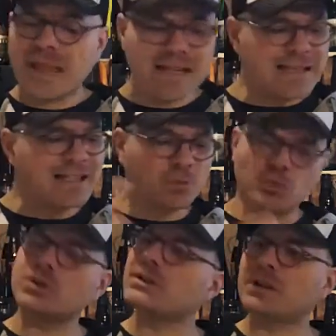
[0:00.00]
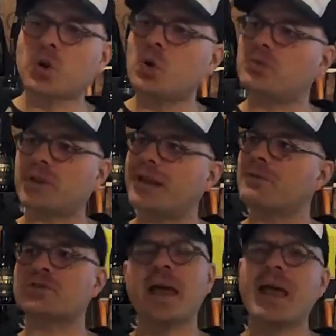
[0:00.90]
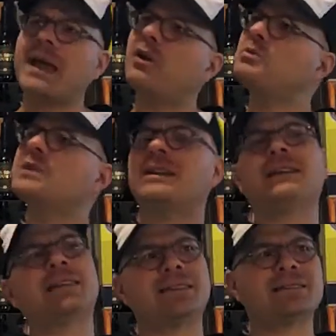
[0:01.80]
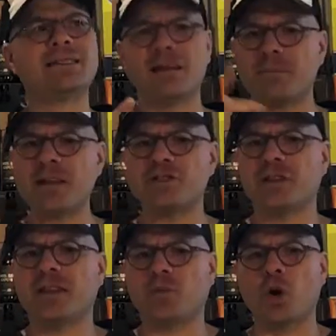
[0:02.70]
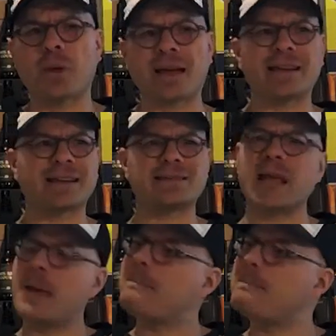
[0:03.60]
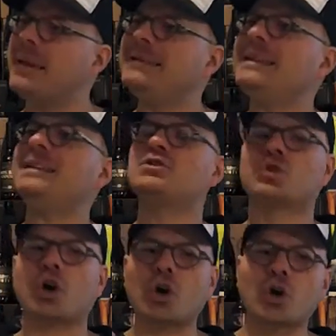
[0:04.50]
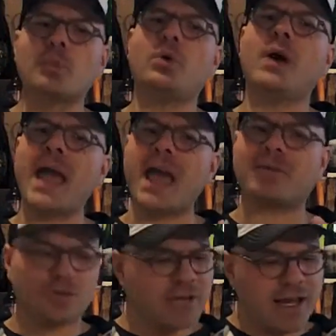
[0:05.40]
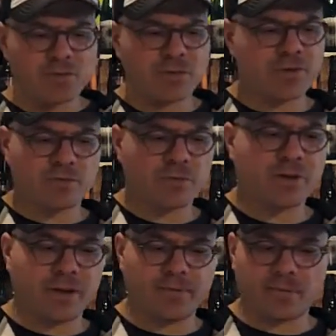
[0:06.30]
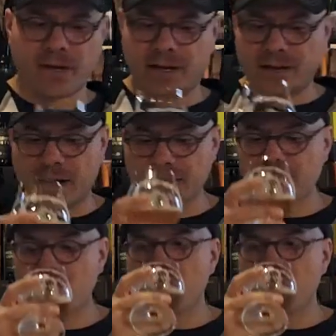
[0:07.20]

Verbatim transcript: It's got some really cool flavors. I almost got, like, like I said, mentioned in the aroma, I got like this minty sort of herbal aftertaste, which is really freaking nice.